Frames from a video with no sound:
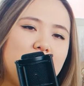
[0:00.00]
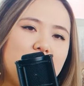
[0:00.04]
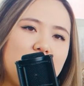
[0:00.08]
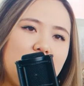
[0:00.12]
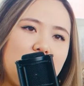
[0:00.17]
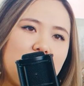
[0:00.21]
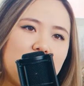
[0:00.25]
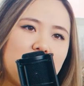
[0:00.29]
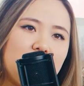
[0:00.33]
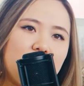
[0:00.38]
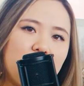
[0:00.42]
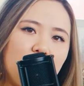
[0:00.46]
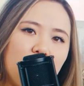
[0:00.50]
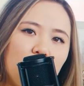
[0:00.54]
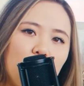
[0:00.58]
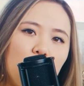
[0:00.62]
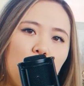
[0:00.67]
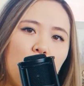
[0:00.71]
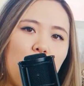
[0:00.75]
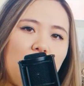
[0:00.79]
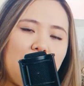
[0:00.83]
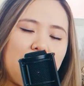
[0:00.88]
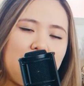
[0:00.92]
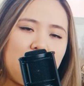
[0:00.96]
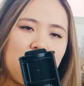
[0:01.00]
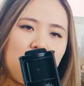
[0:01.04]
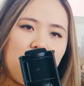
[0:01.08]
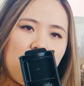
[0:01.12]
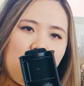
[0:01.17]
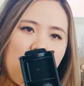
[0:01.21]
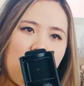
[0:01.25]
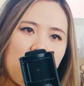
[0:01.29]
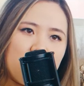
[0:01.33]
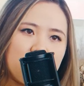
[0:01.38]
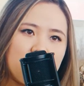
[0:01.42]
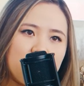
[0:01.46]
States for a wedding
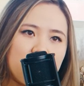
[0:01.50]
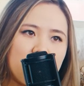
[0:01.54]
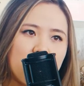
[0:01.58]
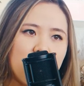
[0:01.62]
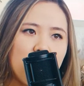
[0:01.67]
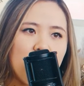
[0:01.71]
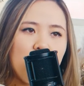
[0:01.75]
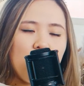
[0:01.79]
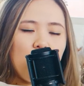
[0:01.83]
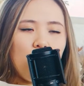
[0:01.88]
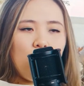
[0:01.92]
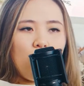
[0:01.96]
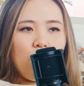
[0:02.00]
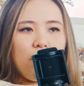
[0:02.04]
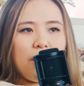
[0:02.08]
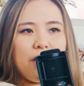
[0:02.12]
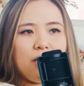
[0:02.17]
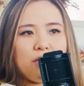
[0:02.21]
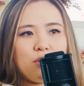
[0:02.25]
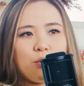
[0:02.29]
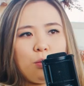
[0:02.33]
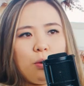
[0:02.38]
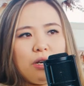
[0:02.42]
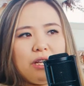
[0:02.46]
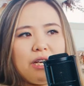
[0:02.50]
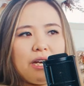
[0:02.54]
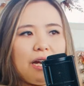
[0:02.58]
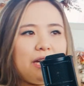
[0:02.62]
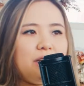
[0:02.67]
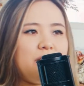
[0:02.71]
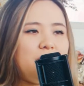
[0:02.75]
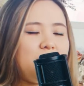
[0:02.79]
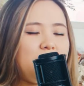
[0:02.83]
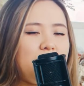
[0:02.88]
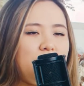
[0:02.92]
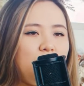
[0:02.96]
cost in
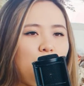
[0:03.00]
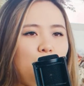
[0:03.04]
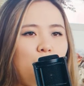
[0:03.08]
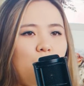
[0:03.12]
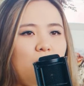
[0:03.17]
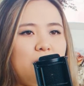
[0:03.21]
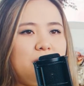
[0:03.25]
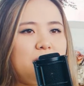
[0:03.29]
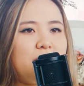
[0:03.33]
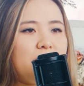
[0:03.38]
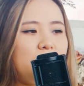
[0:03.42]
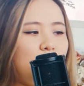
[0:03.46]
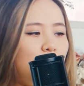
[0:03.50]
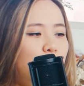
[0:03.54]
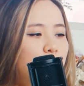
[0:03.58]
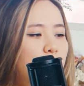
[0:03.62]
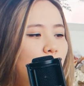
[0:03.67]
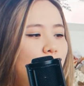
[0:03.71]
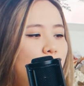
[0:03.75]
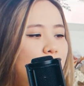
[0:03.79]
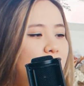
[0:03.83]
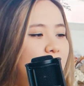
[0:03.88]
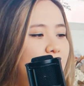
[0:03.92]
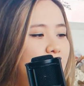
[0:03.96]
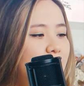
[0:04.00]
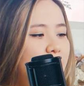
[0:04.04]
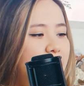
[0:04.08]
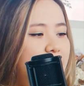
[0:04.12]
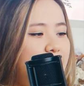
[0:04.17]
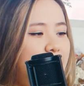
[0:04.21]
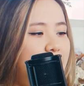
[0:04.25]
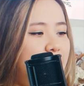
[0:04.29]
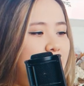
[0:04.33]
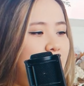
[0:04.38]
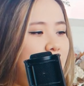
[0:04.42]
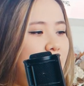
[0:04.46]
2019 was
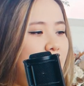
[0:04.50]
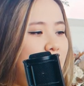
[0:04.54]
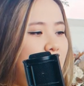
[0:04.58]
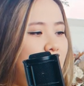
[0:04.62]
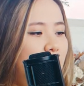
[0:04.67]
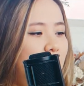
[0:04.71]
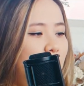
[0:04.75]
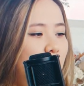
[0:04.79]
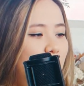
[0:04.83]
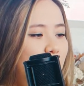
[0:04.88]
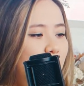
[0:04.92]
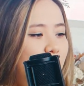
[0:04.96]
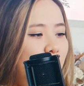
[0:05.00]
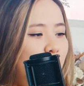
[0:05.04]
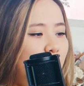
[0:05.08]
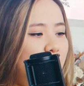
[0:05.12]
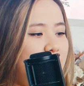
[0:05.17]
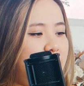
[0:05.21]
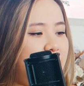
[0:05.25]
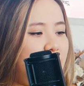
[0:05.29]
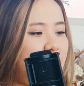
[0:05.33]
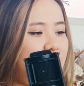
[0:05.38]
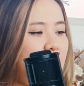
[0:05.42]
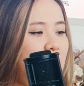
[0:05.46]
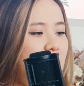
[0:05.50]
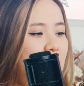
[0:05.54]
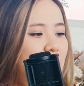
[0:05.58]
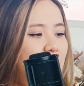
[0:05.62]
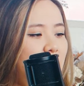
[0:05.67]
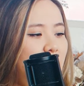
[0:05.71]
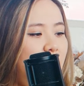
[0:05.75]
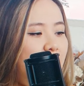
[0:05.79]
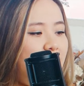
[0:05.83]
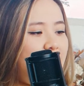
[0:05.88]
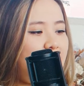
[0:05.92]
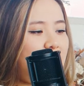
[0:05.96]
roughly, what was it?
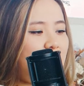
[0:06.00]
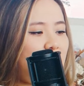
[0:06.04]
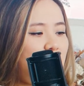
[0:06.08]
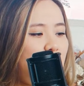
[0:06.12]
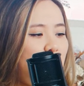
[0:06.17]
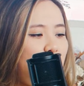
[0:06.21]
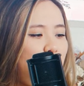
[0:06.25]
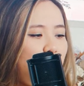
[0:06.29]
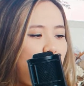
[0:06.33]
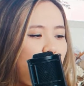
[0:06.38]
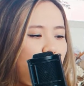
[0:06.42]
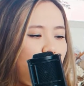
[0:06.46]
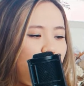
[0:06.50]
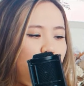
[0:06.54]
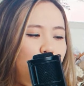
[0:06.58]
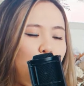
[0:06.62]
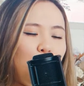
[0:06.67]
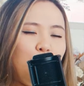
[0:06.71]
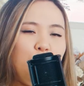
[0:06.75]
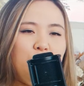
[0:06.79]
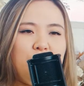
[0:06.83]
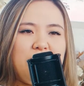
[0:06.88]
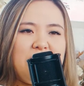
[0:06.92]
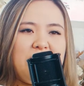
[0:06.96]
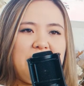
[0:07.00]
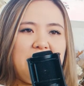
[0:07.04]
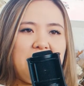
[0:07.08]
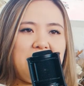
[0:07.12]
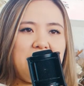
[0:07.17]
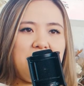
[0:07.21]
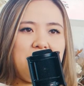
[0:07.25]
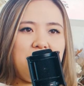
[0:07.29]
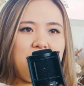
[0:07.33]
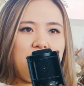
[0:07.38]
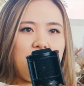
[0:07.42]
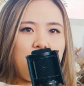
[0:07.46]
Like
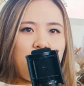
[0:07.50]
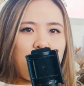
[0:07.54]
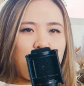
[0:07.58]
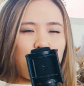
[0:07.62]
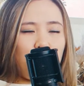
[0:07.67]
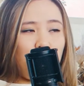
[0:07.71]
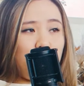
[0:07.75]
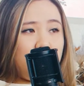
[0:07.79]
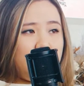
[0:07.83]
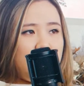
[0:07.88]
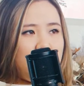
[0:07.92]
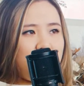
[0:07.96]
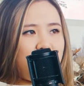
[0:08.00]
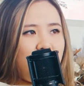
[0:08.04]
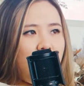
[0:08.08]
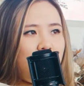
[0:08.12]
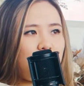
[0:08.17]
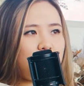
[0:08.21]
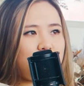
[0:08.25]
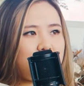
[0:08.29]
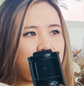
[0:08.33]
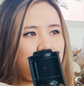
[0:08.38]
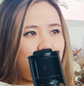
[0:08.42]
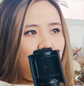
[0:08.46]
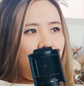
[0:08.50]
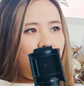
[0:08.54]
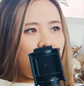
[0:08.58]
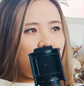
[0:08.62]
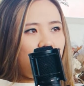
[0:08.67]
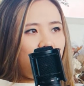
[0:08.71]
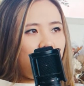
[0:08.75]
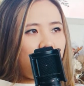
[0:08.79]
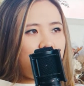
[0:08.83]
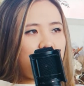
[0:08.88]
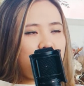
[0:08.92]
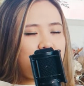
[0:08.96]

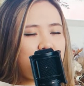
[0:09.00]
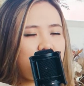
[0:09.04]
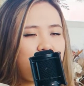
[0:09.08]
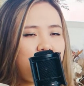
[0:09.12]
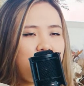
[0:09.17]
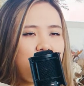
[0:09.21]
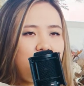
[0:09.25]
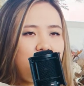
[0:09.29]
$33,000.